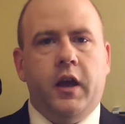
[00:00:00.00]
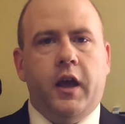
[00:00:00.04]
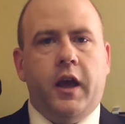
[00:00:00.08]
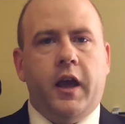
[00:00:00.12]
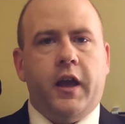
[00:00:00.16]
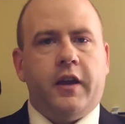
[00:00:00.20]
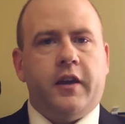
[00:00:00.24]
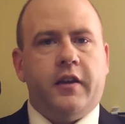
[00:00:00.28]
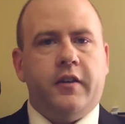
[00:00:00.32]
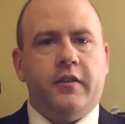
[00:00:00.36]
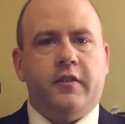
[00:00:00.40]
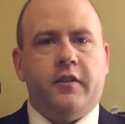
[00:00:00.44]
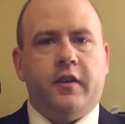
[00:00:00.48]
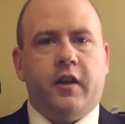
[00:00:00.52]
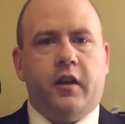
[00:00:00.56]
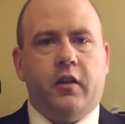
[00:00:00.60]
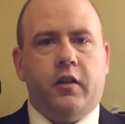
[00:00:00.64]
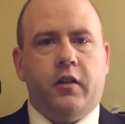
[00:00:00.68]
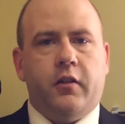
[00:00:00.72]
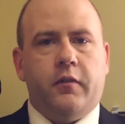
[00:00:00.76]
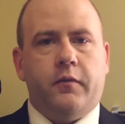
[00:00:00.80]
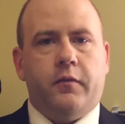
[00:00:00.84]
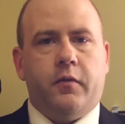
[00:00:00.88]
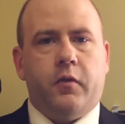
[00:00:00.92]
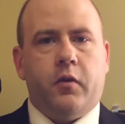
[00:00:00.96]
and can
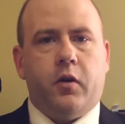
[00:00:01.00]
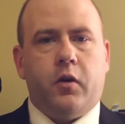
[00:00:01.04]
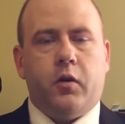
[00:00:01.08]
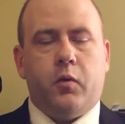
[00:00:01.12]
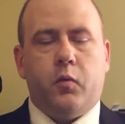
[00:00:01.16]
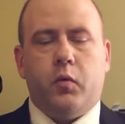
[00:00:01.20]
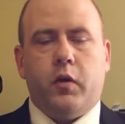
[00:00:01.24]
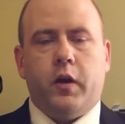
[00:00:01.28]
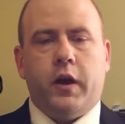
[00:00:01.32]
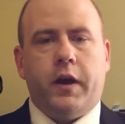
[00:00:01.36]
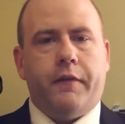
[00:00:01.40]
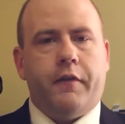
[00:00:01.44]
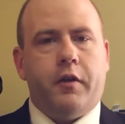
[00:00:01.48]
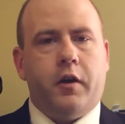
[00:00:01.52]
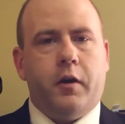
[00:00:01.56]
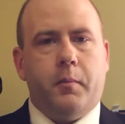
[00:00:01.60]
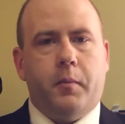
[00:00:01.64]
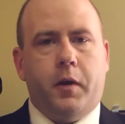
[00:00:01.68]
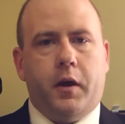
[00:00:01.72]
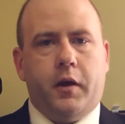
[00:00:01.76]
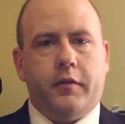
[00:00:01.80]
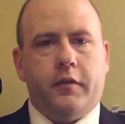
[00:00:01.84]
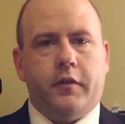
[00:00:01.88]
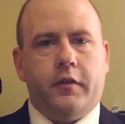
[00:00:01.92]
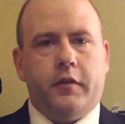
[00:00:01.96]
sell it for whatever
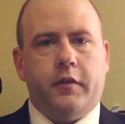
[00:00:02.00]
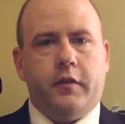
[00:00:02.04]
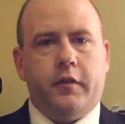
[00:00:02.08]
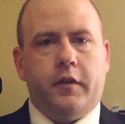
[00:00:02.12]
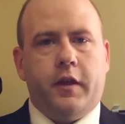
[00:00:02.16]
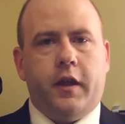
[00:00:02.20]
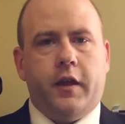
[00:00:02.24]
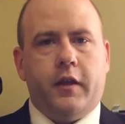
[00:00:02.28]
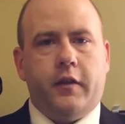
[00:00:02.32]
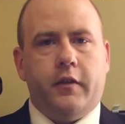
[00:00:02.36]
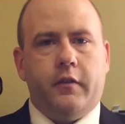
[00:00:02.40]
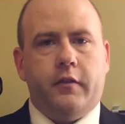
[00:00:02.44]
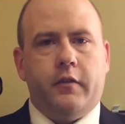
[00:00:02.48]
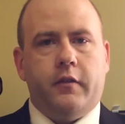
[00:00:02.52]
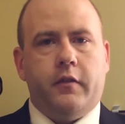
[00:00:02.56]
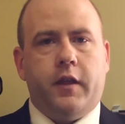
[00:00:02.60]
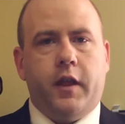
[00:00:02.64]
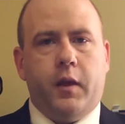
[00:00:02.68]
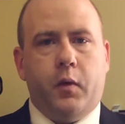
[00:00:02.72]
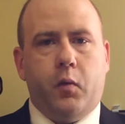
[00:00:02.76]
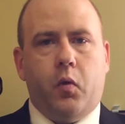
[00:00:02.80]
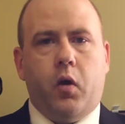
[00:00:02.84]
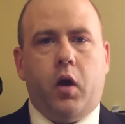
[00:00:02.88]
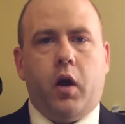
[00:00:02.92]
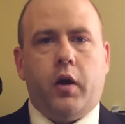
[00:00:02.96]
amount that
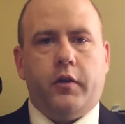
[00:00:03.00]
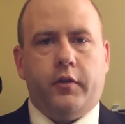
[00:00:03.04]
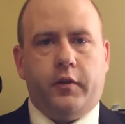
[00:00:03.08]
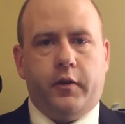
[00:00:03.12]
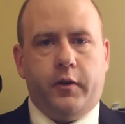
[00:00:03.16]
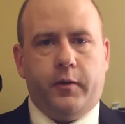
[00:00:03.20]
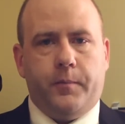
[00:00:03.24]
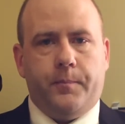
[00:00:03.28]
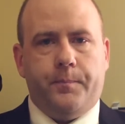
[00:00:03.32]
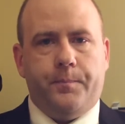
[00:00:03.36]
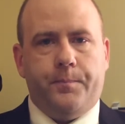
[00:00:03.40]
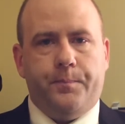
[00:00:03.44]
they want to.